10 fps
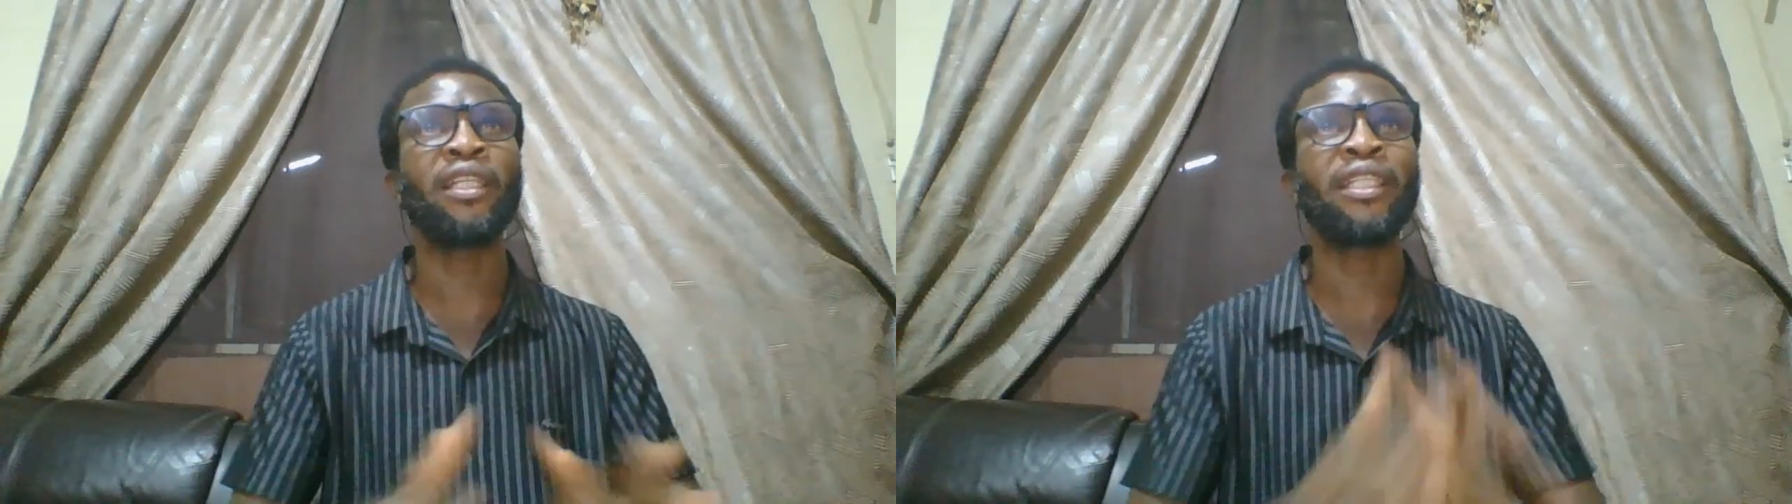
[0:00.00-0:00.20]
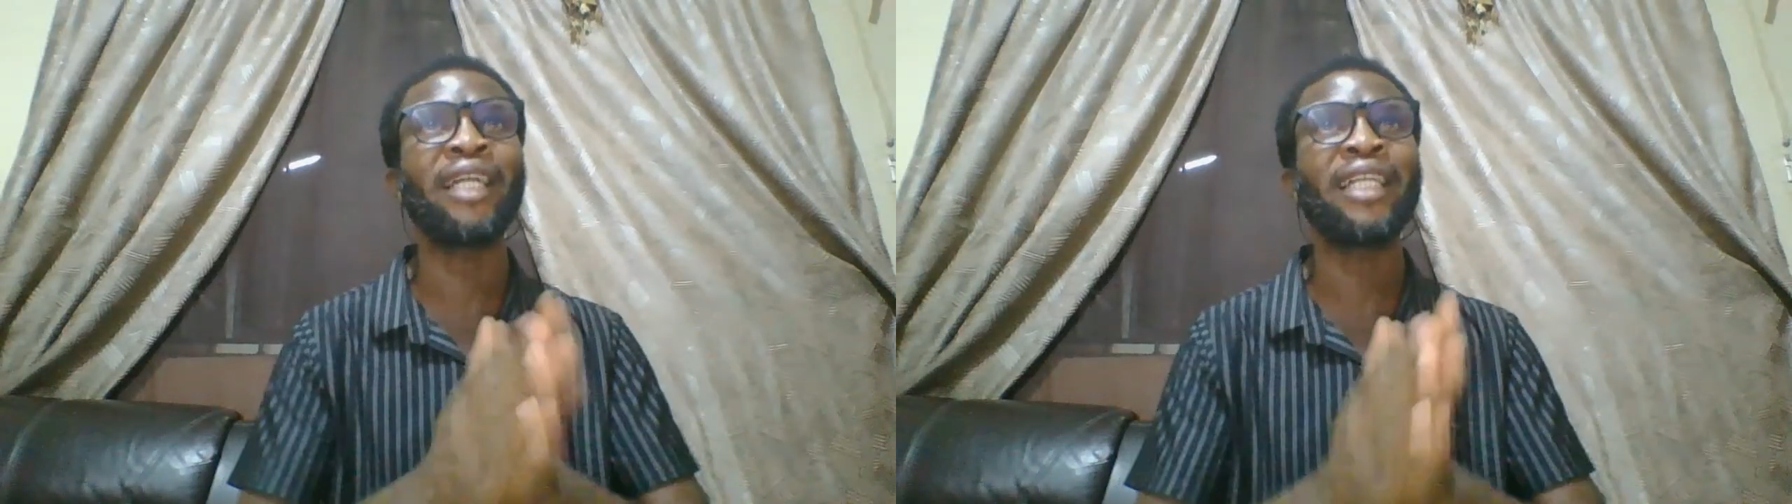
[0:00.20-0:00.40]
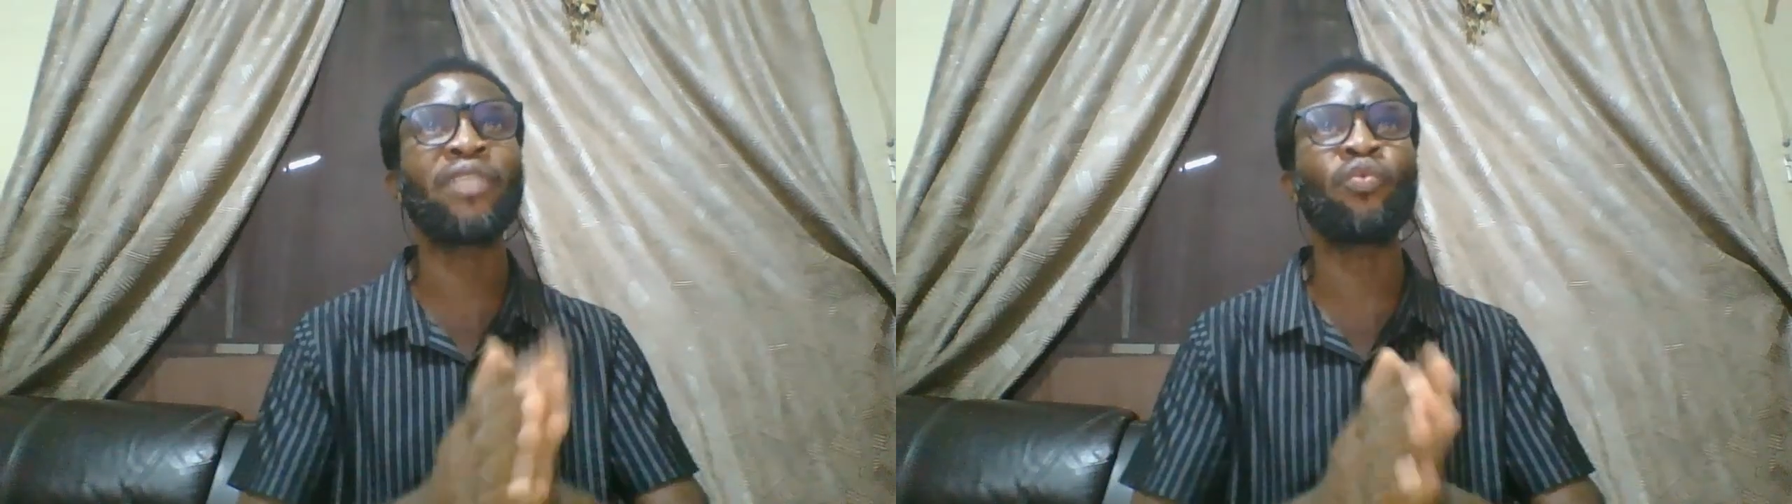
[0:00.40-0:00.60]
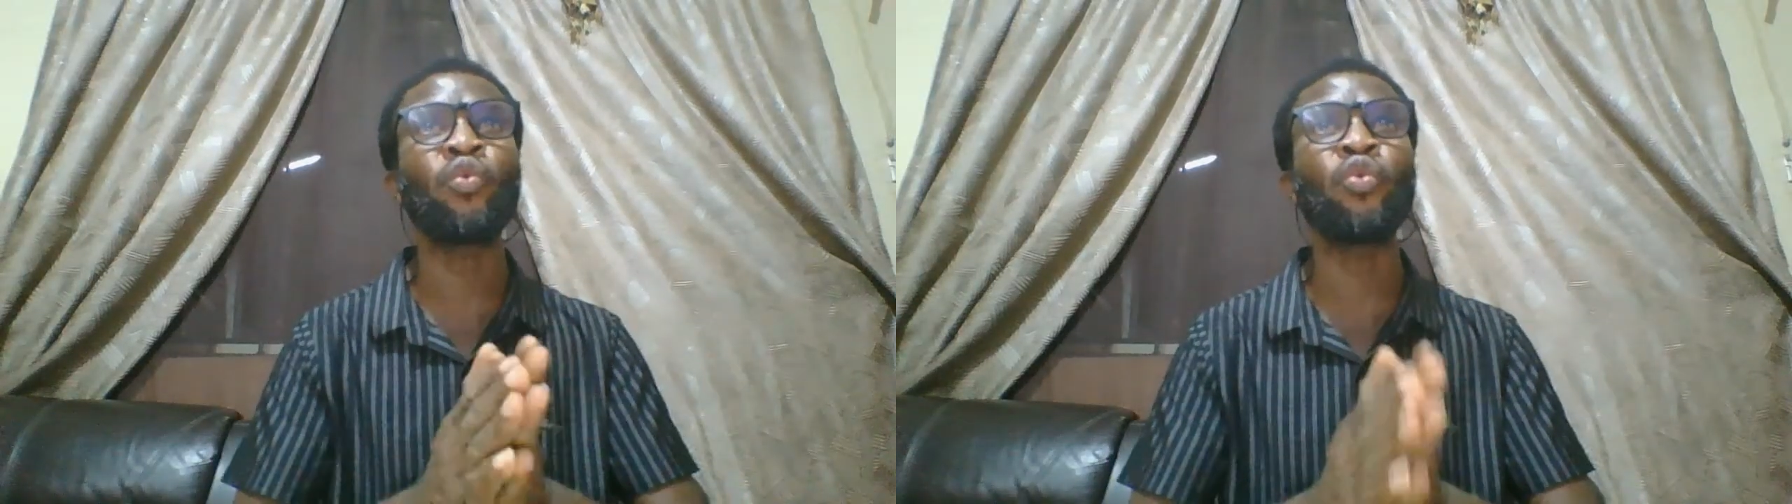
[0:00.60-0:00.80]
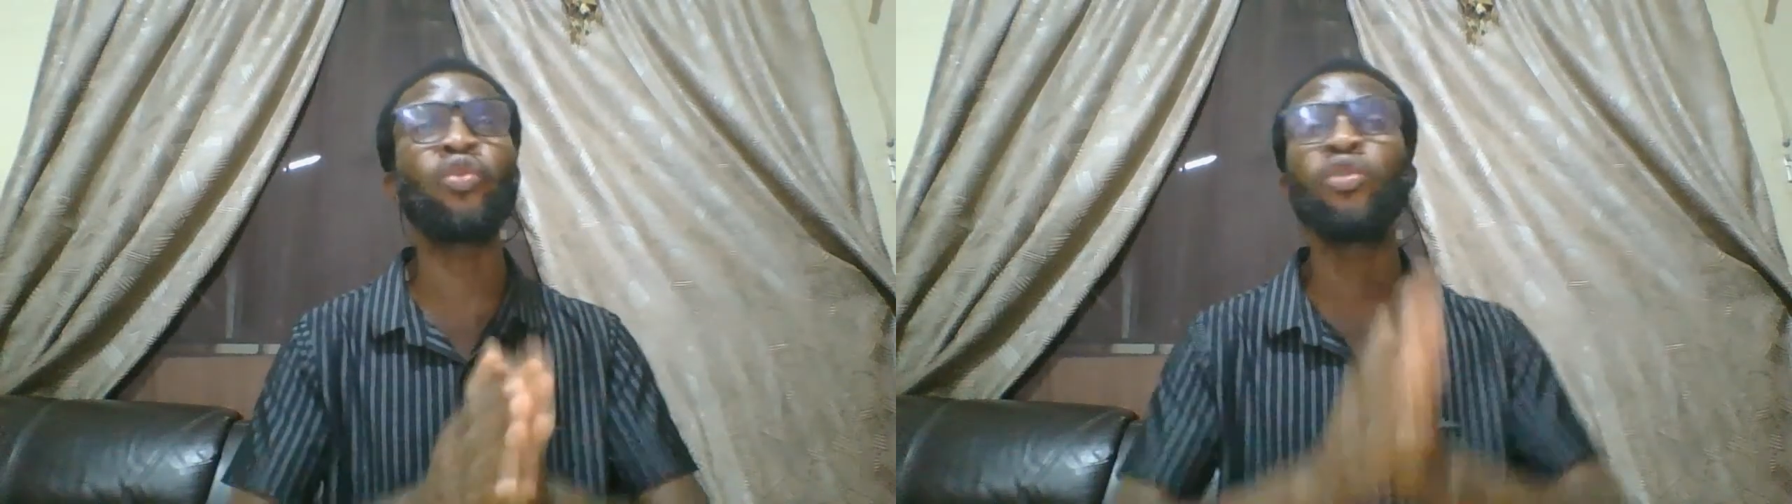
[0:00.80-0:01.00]
That
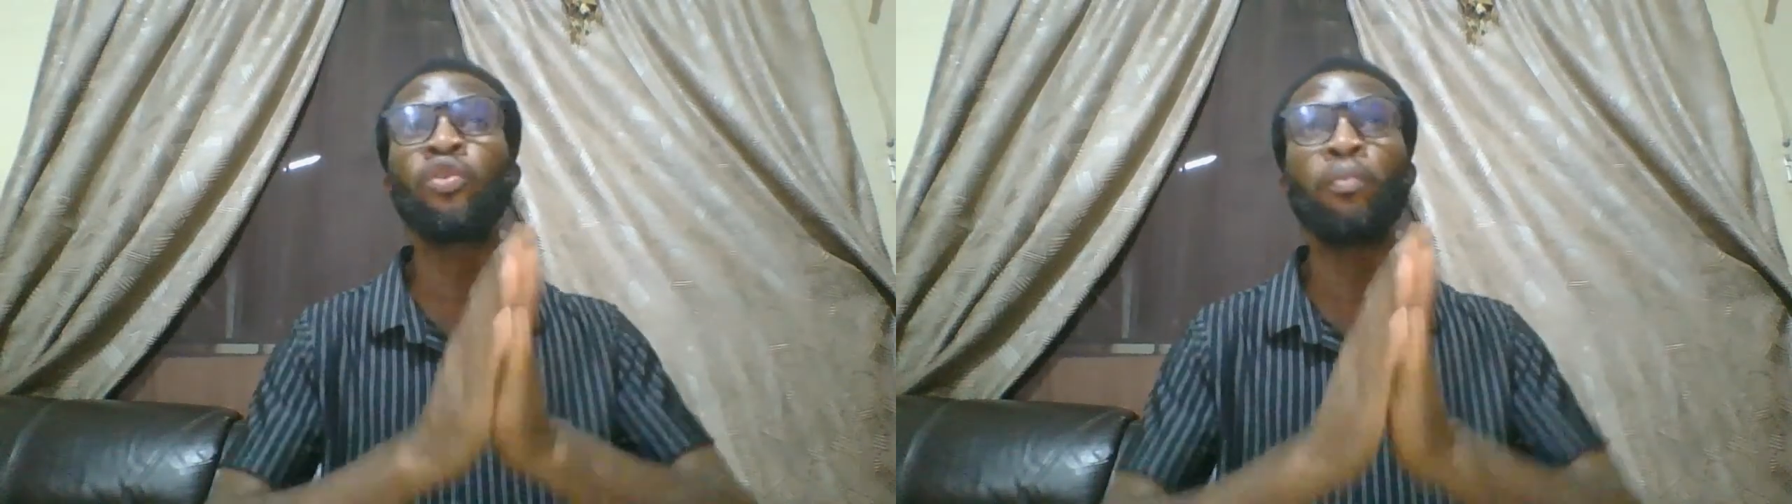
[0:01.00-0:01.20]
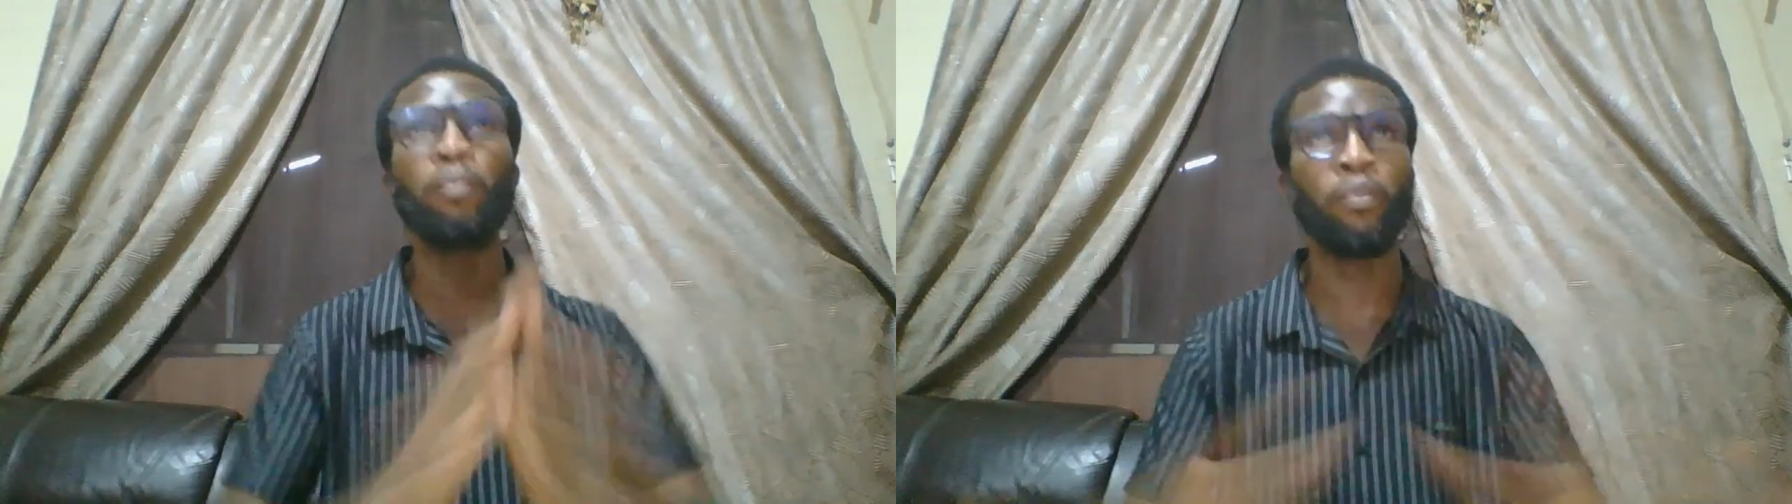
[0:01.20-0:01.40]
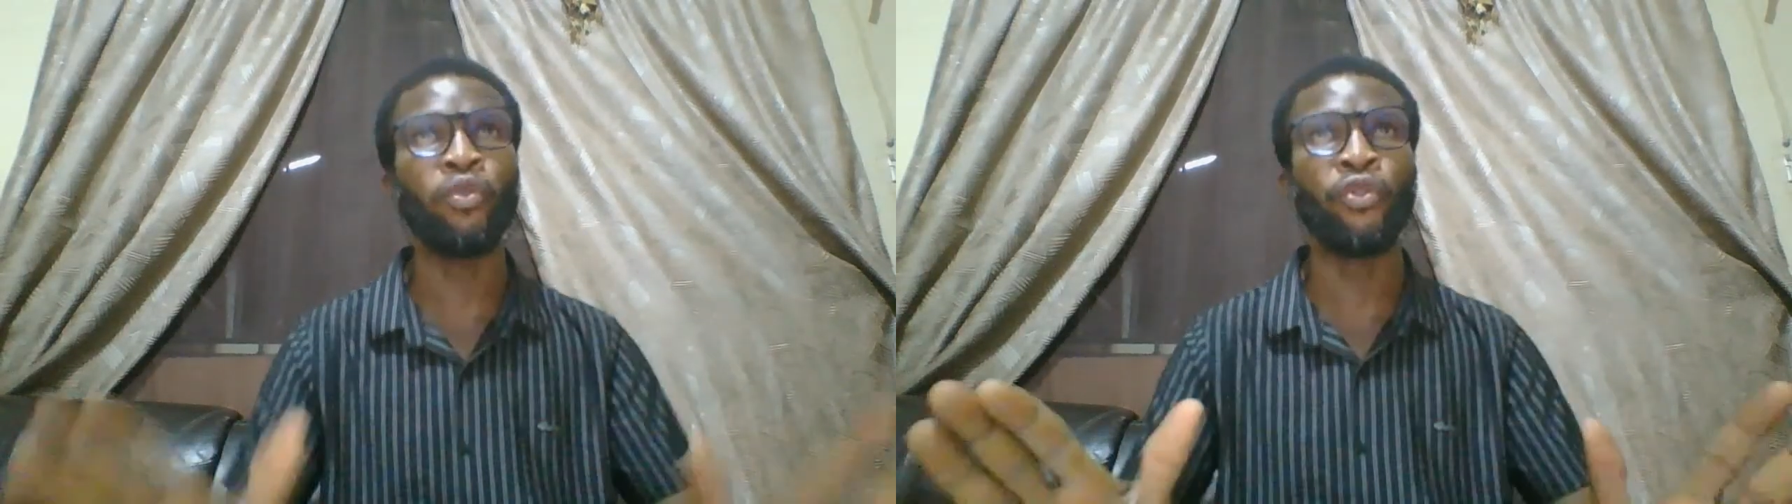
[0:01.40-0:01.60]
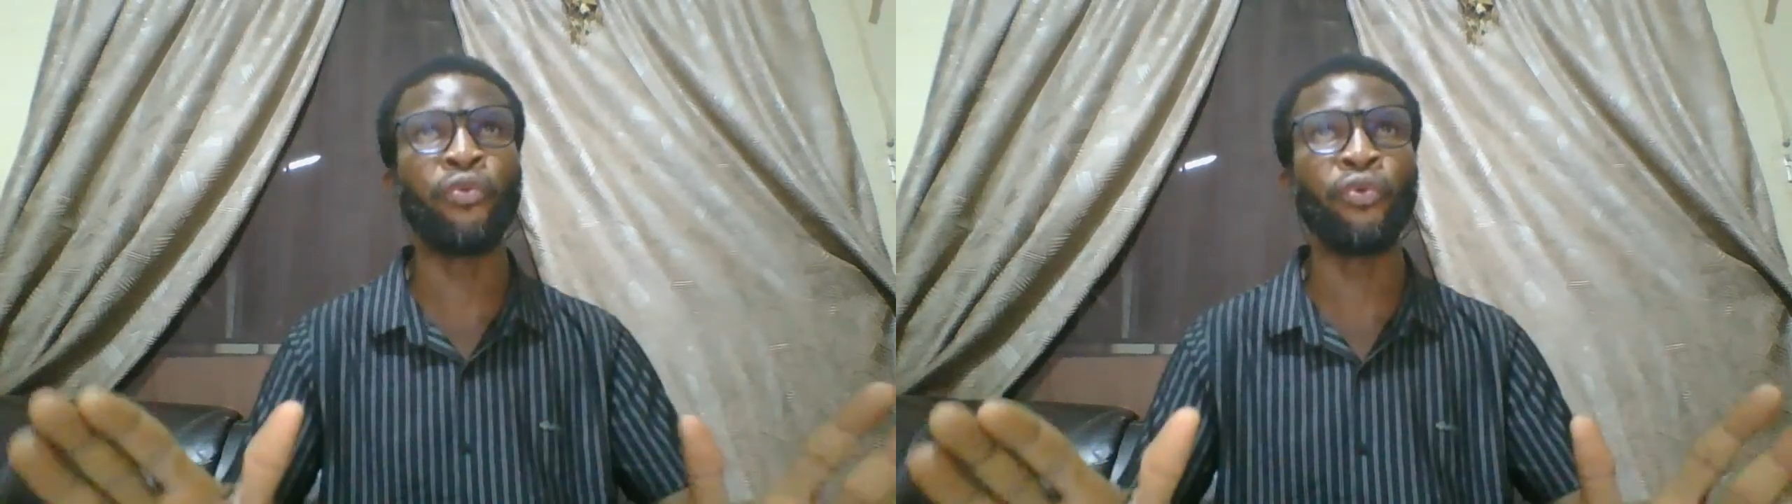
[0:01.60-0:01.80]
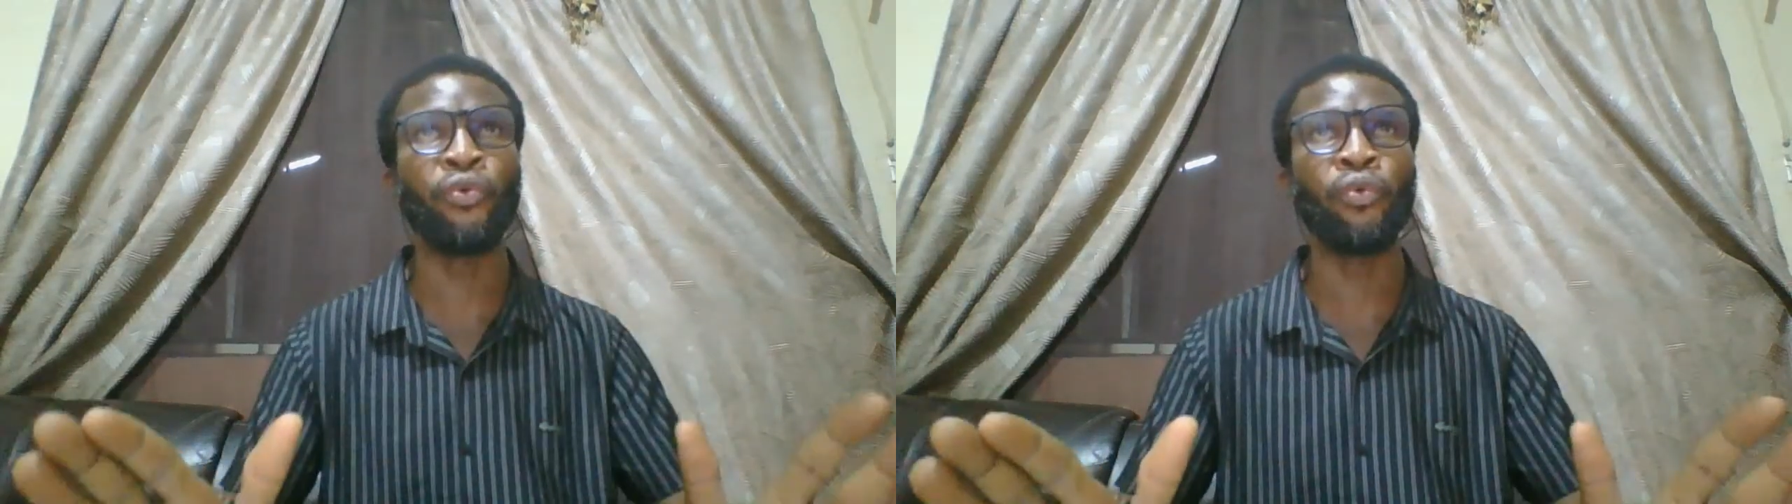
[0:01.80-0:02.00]
would do.